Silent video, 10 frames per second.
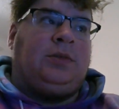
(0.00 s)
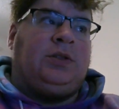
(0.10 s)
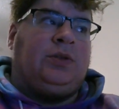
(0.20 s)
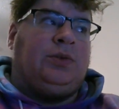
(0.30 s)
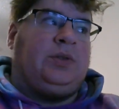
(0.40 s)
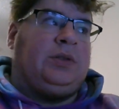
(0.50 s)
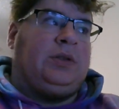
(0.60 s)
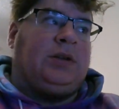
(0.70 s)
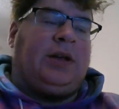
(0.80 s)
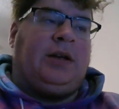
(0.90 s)

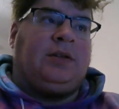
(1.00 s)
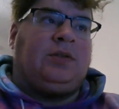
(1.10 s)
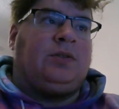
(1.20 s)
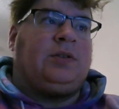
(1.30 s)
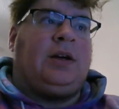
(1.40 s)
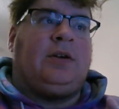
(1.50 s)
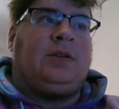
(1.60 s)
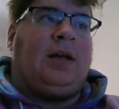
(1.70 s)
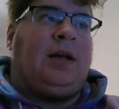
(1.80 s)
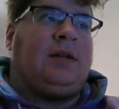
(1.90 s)
using a cancer scare
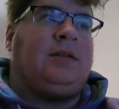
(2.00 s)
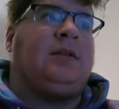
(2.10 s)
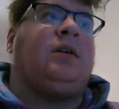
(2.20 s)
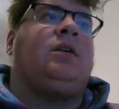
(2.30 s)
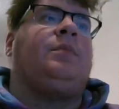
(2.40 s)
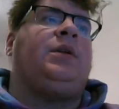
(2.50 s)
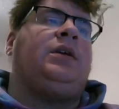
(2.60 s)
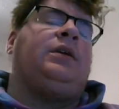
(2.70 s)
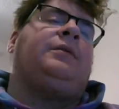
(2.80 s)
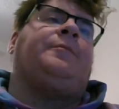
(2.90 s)
tactic on
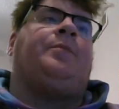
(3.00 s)
me,